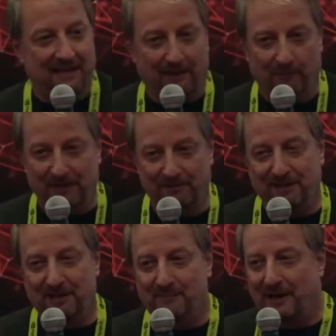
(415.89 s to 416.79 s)
And when you
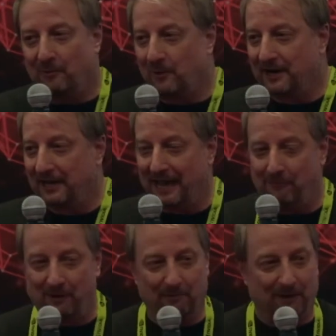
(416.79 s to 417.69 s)
think about what a
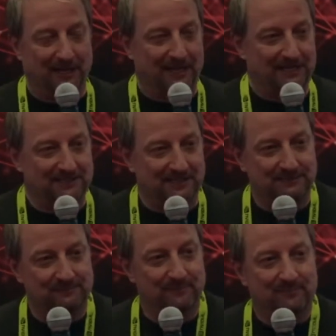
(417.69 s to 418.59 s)
gateway really is,